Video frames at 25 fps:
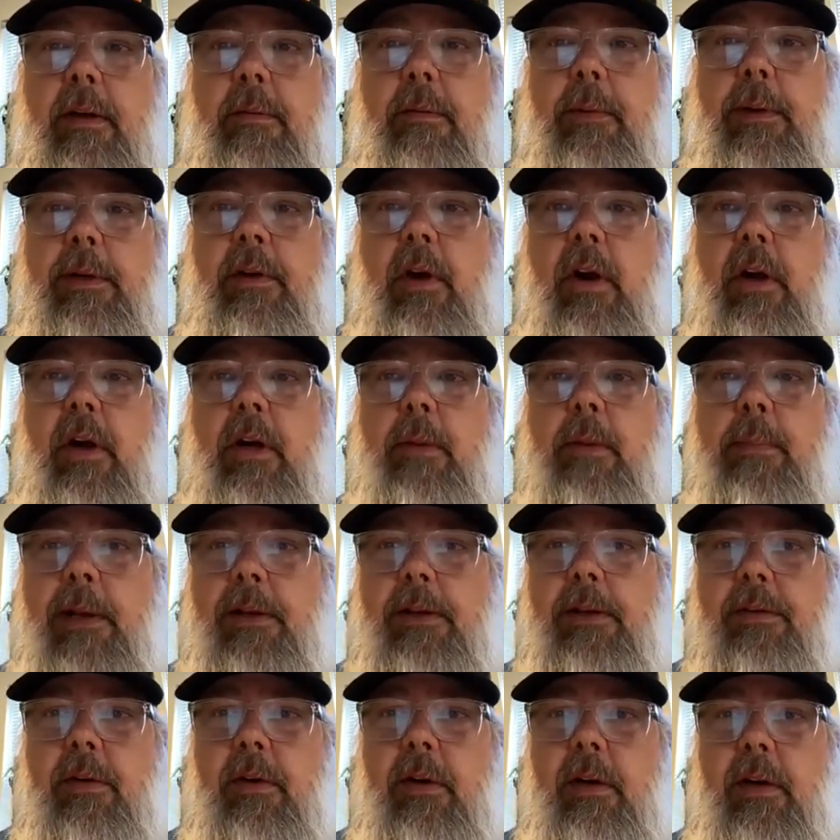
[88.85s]
we talked about
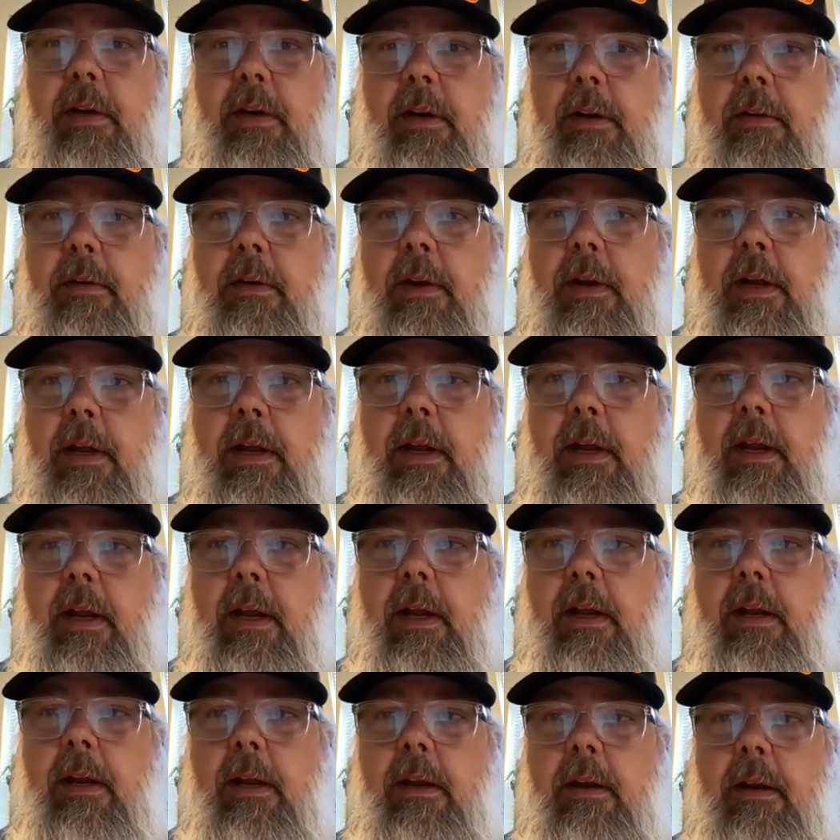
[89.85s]
this earlier,
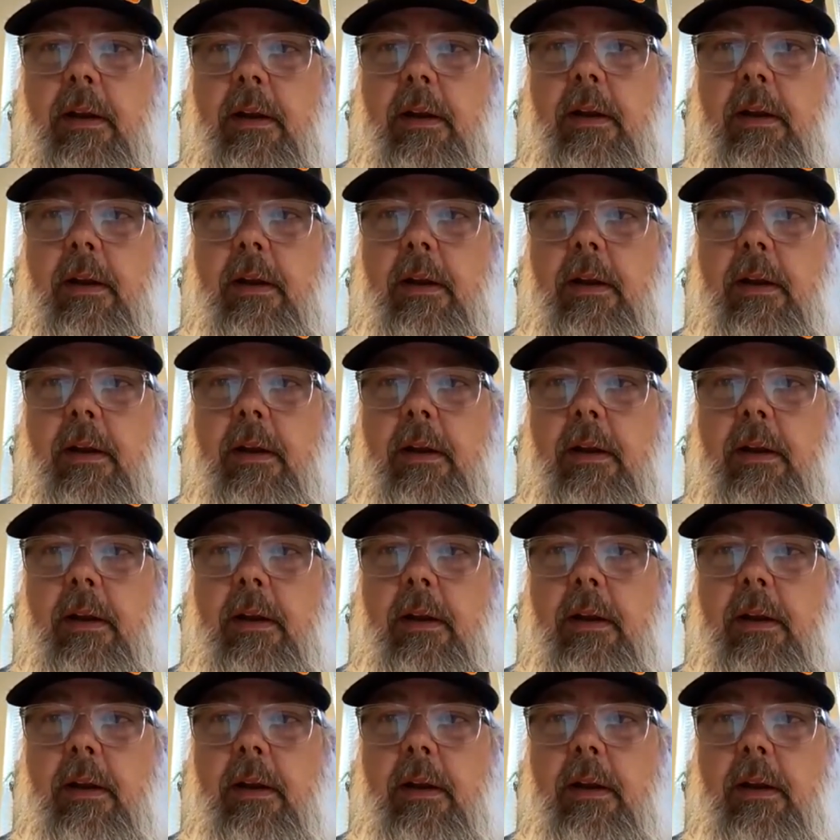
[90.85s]
and